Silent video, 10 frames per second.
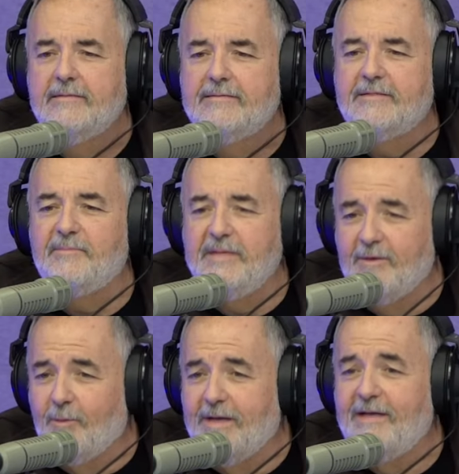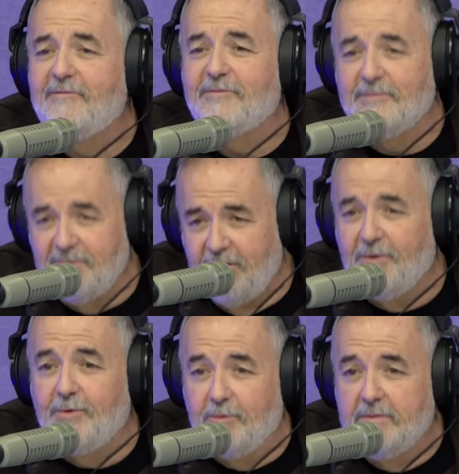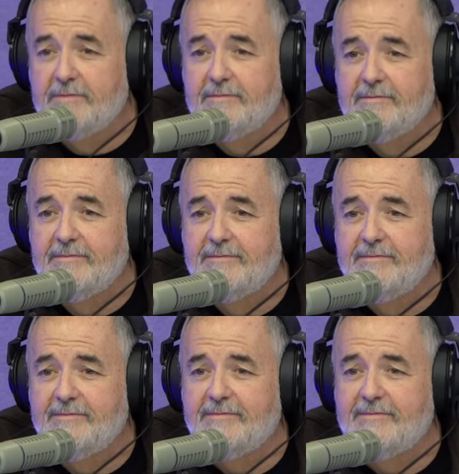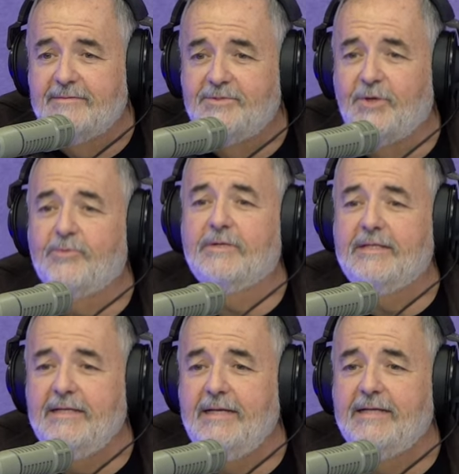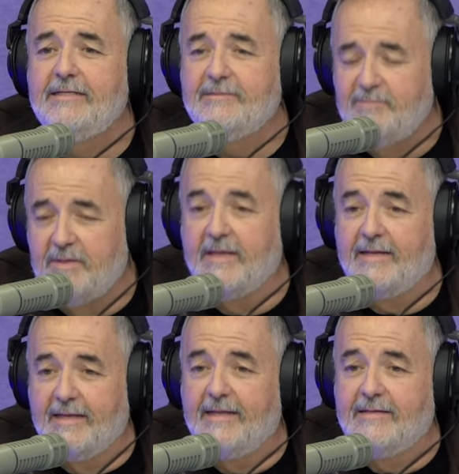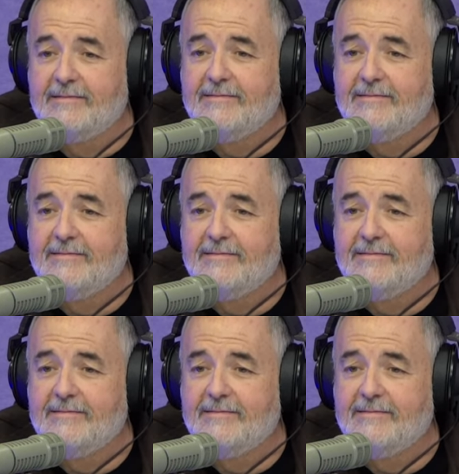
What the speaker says: To be away from you, totally and completely.